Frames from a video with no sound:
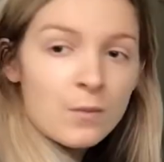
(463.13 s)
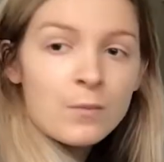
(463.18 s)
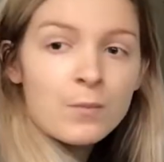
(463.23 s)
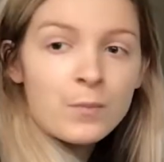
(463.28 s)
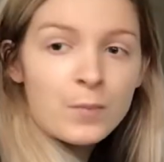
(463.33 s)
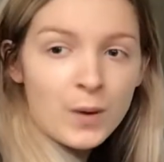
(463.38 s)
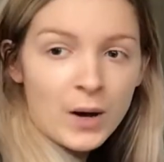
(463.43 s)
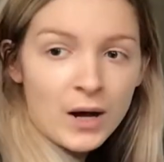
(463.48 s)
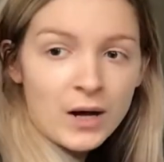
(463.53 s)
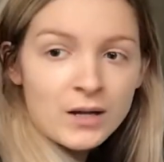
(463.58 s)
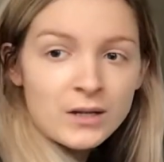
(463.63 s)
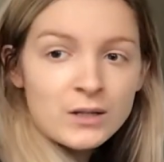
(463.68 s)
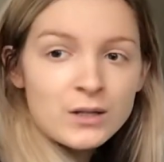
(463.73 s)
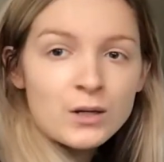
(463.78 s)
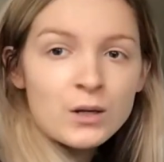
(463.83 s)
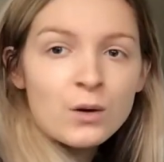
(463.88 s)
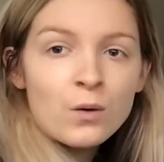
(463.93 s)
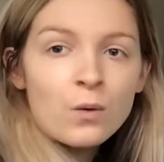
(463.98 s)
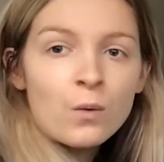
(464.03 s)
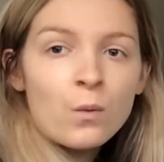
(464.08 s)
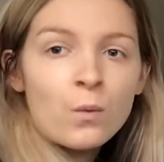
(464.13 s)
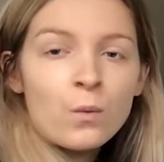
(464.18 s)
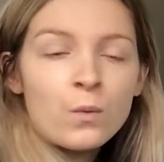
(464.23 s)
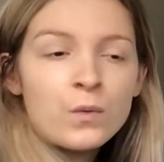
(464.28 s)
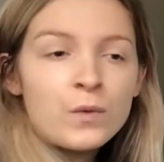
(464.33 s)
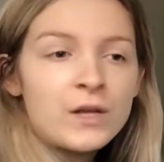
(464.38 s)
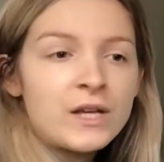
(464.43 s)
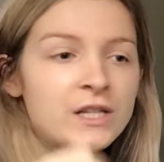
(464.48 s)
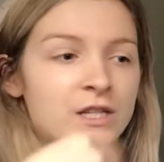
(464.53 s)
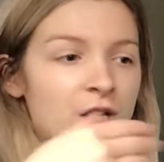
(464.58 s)
but
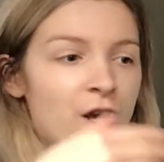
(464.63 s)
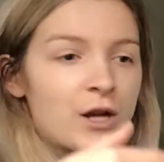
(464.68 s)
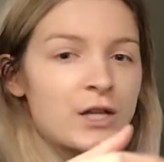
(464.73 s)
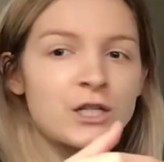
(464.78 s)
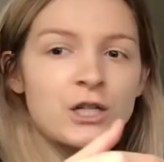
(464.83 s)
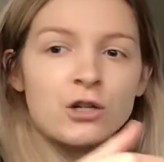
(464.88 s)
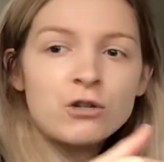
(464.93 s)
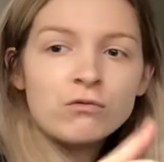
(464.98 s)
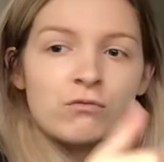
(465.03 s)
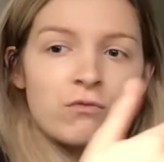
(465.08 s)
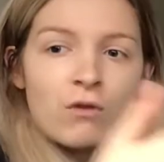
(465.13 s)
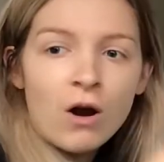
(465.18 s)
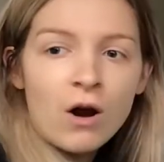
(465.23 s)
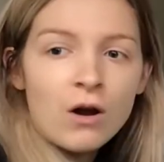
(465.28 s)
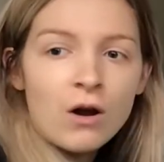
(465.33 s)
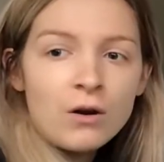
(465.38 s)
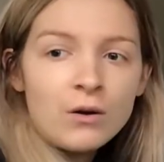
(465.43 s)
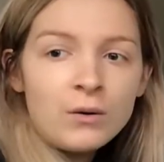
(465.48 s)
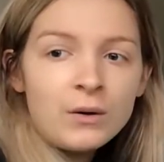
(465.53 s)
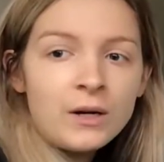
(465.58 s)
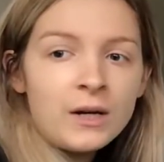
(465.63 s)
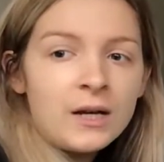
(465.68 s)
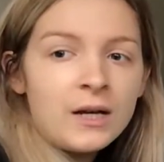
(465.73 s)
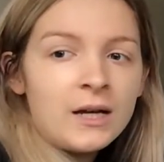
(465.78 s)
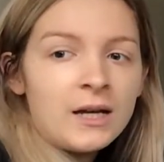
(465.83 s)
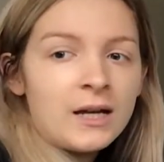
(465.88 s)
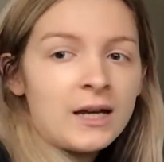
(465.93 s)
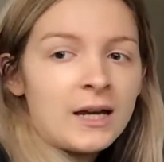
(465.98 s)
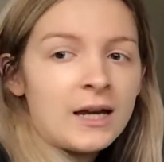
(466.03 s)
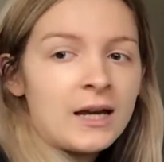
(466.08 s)
these are going to grow
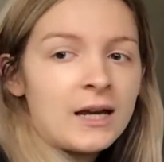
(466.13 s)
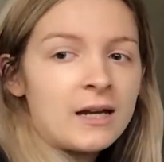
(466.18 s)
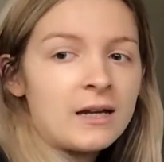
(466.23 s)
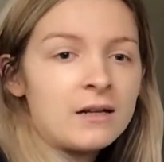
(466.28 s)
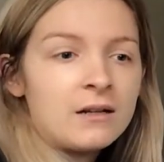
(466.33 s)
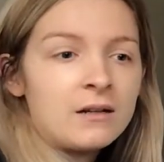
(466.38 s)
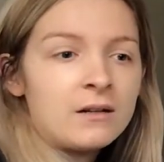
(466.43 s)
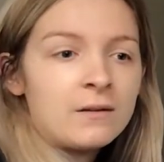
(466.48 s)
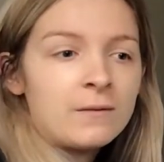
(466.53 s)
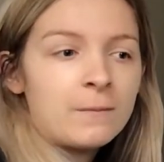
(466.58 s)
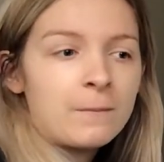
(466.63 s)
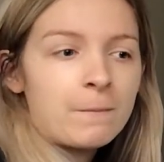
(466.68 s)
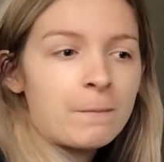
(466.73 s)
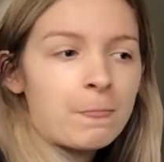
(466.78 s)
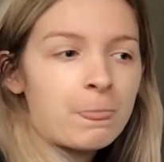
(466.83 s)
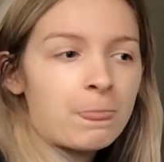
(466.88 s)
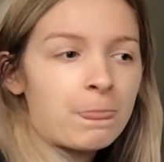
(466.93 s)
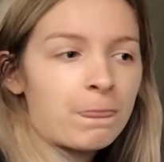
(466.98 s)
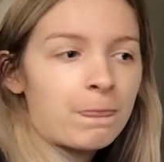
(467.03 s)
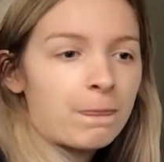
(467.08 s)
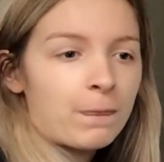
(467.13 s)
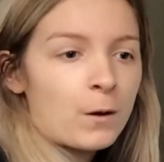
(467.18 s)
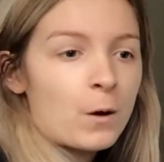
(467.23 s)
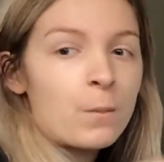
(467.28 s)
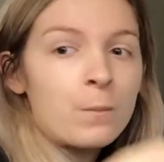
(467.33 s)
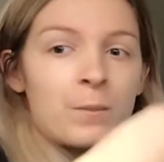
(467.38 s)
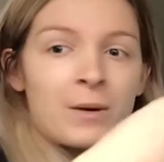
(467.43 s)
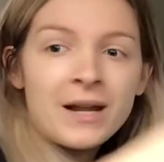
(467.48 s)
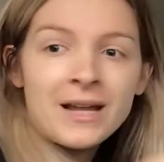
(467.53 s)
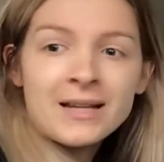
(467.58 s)
in
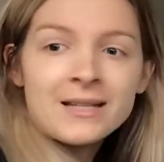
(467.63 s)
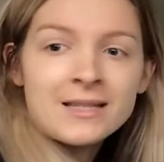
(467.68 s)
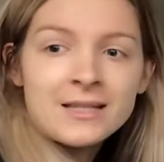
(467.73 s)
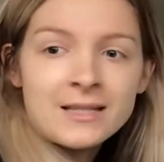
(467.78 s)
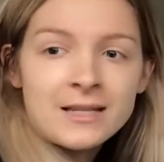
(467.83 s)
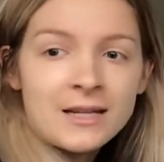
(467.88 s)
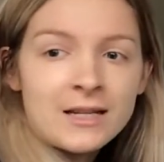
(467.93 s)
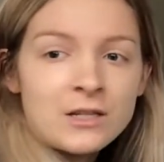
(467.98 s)
complexity.